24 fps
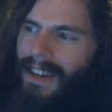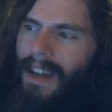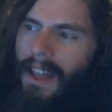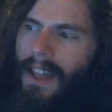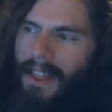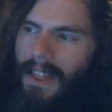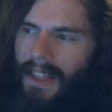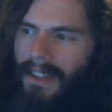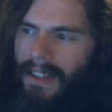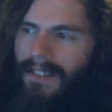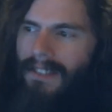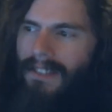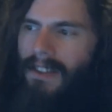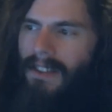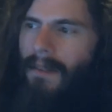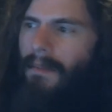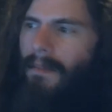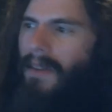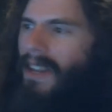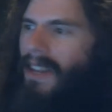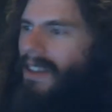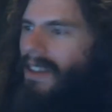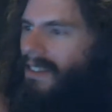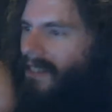than
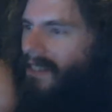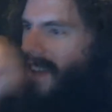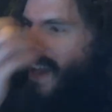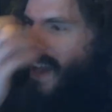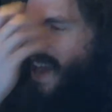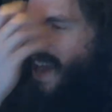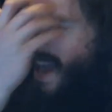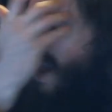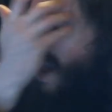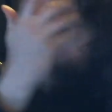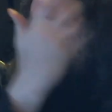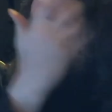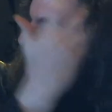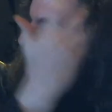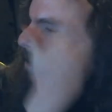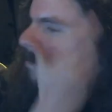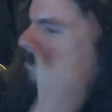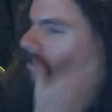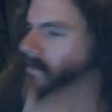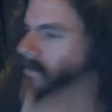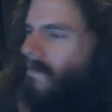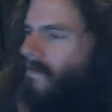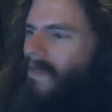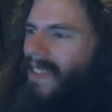somebody say, hey,
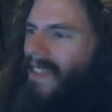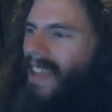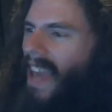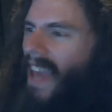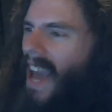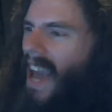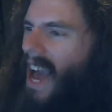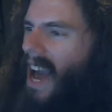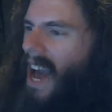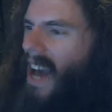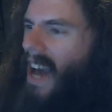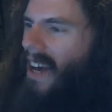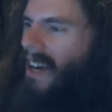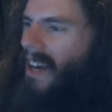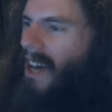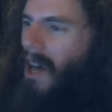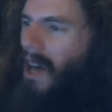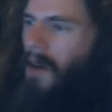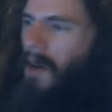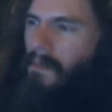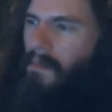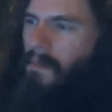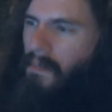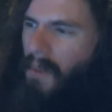yeah,
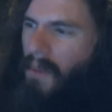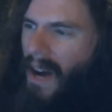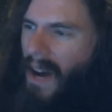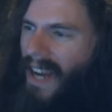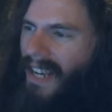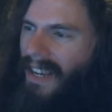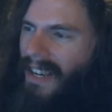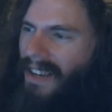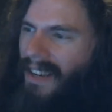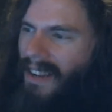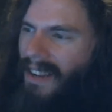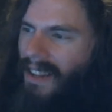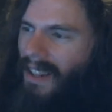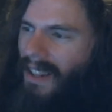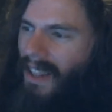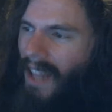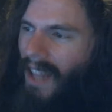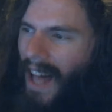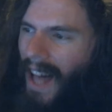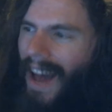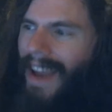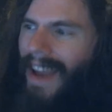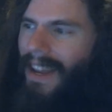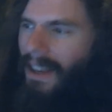Biden
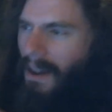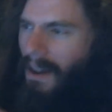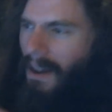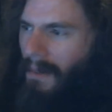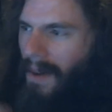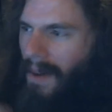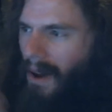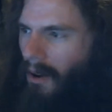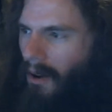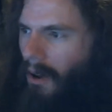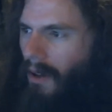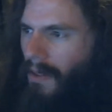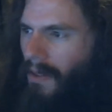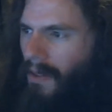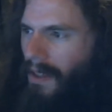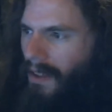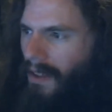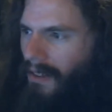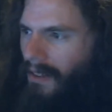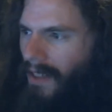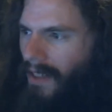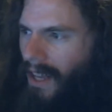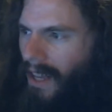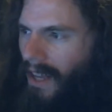lied about all
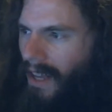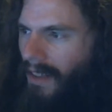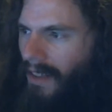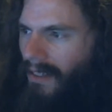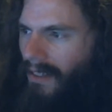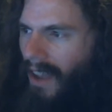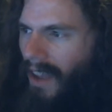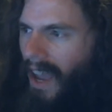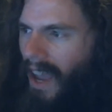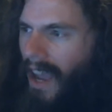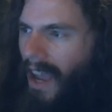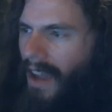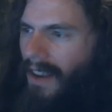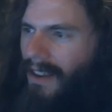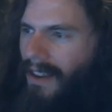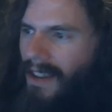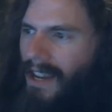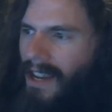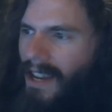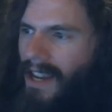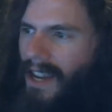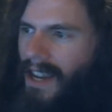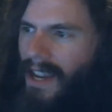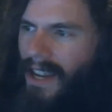these things and
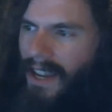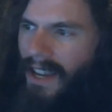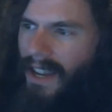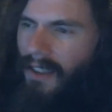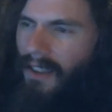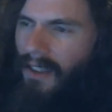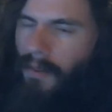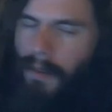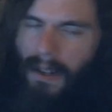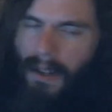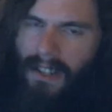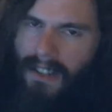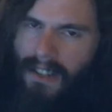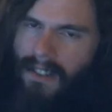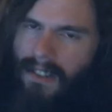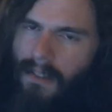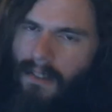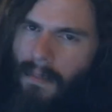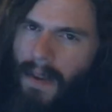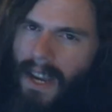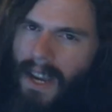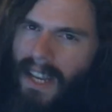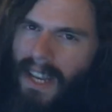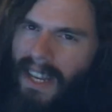is
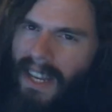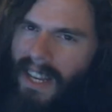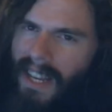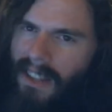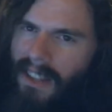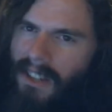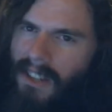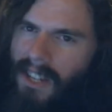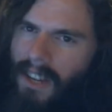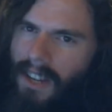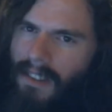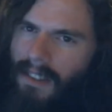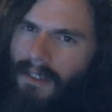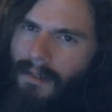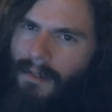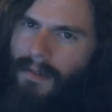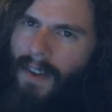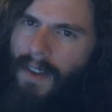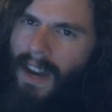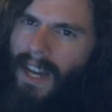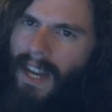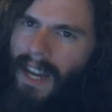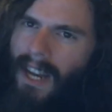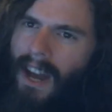participating in the justifying